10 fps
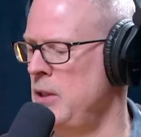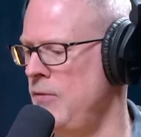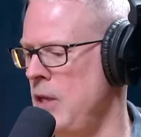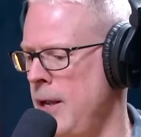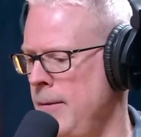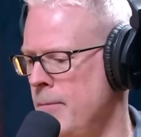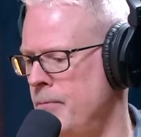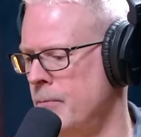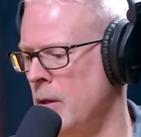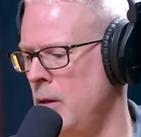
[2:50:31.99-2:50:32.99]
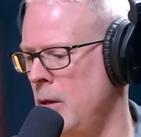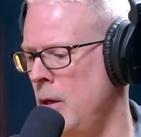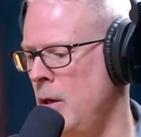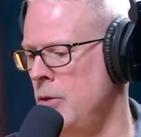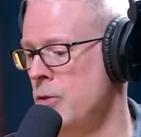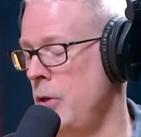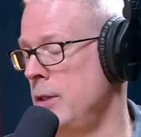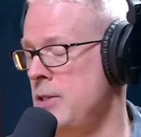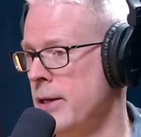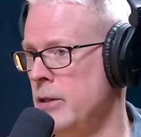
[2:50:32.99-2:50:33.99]
the VA. So I don't
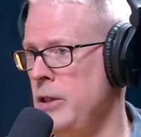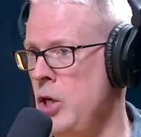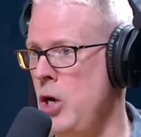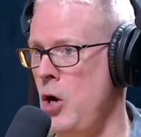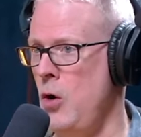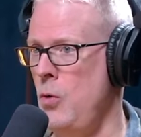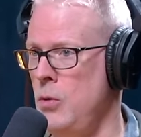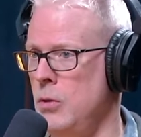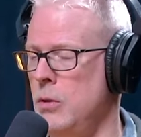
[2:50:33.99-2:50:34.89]
exactly know,